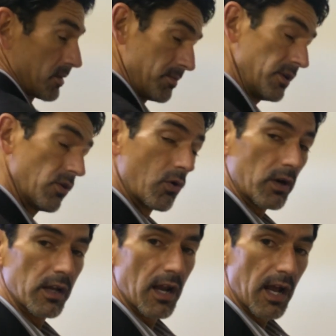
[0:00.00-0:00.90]
going to be
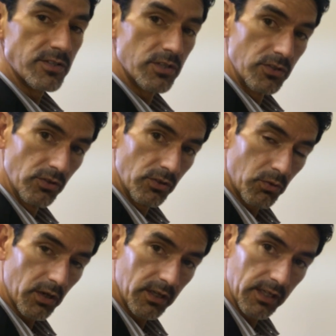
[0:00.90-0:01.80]
organized to do the
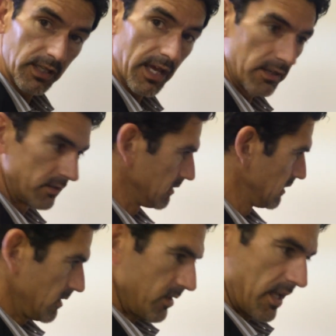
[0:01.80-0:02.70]
work? And again,
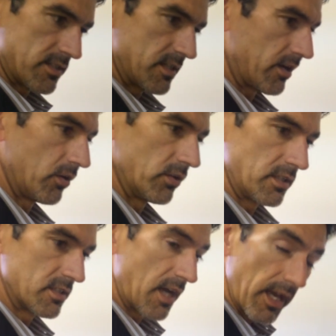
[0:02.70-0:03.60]
that's not
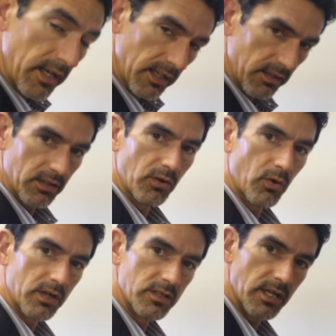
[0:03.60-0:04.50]
only designing the
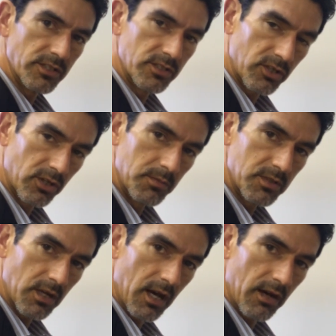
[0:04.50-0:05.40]
organization in
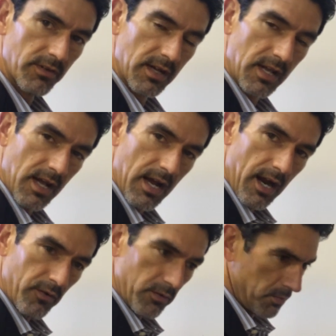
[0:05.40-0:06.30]
terms of
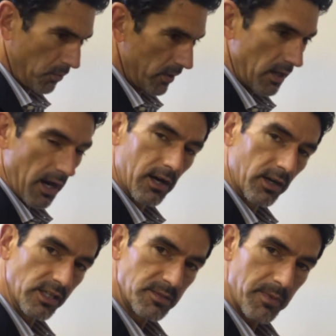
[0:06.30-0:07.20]
reporting
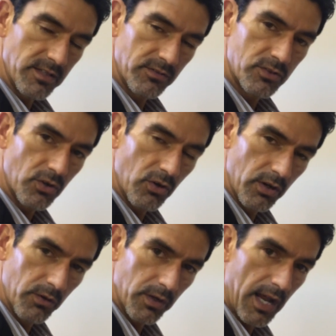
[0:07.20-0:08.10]
hierarchy, spans of
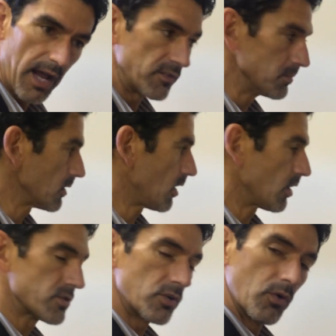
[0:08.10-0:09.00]
control, and what have you, but
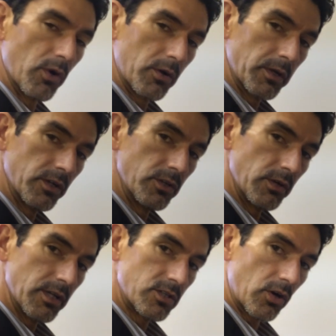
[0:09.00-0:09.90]
also what are we going
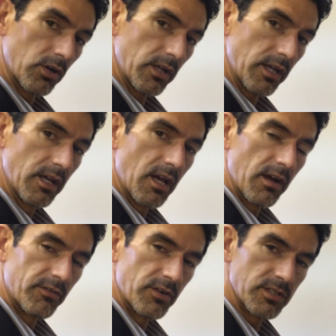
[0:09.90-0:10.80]
to do internally
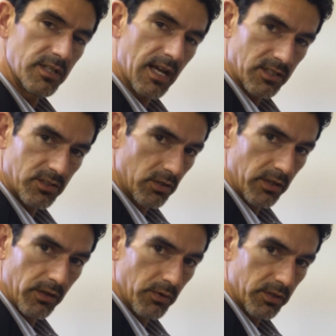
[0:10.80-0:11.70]
versus
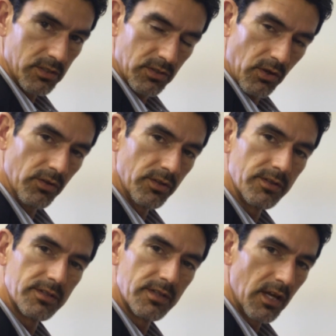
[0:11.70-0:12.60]
externally with
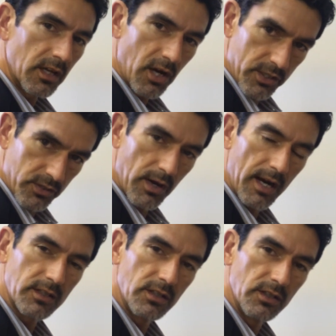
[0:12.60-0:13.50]
consultants,
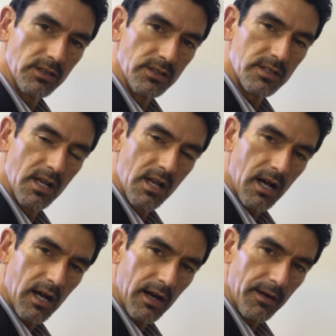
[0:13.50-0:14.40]
contractors,
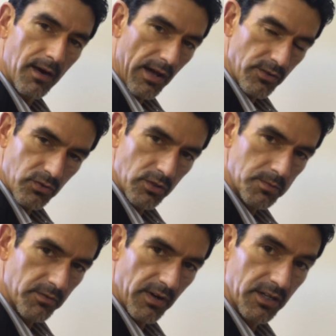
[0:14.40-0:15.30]

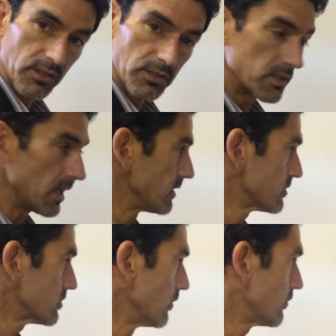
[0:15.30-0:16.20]
outsource providers,
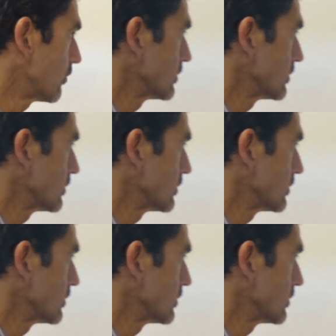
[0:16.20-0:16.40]
and so